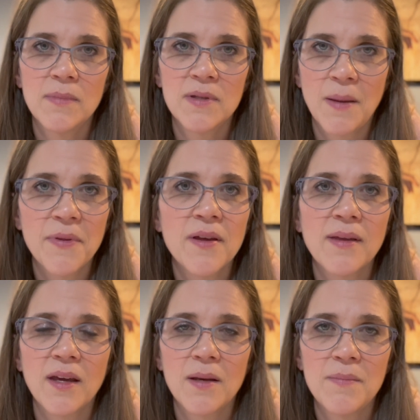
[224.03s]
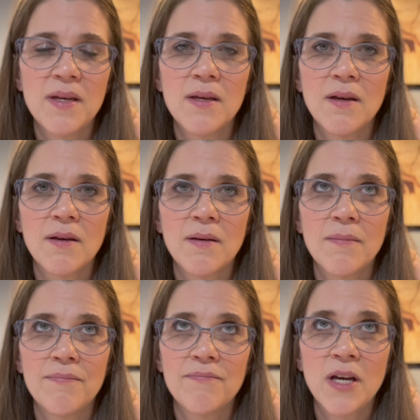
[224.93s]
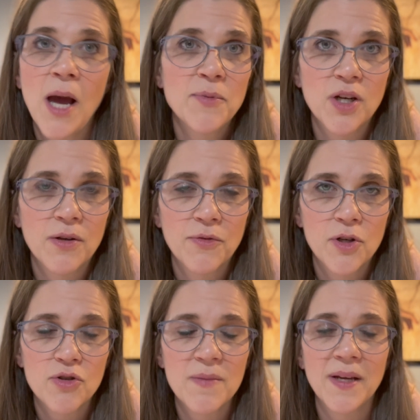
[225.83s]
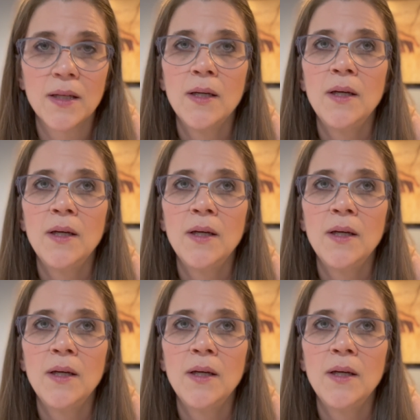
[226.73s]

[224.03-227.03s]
something that can be an option for treatment.